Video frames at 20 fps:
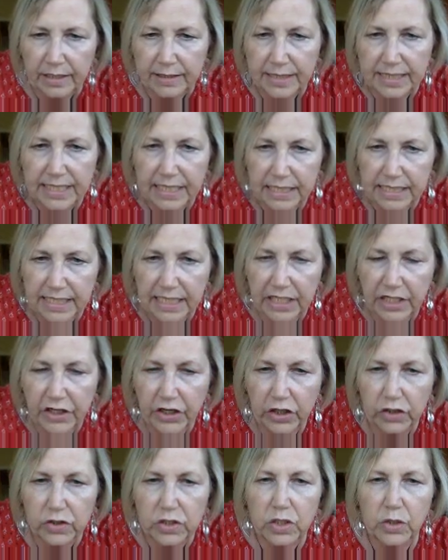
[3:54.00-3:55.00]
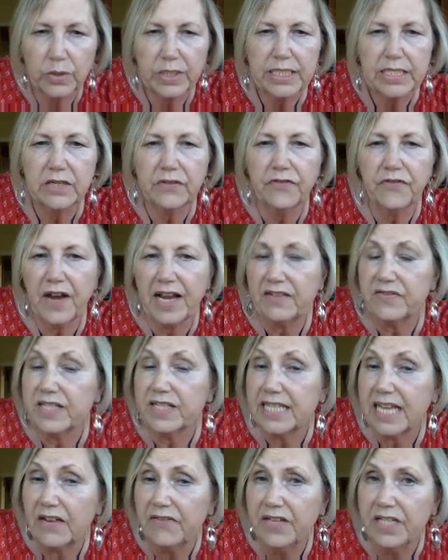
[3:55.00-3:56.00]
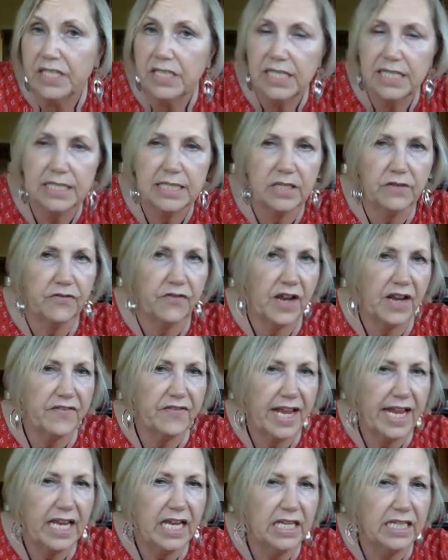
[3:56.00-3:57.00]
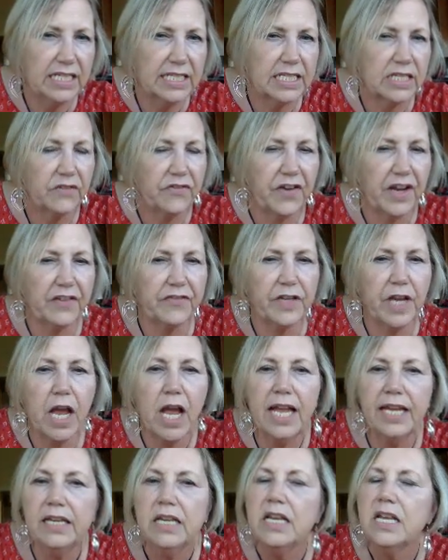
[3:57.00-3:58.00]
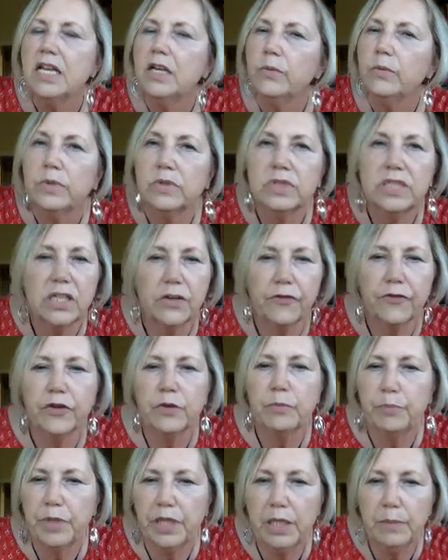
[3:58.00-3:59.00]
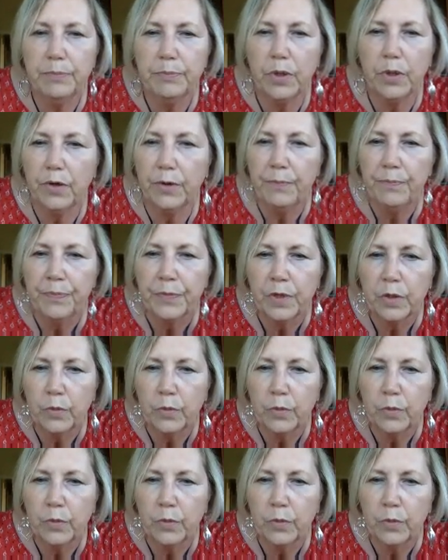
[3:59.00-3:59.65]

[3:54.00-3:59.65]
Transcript: six here, so is it five, seven, is it five, eight, is it five, nine? Well, different people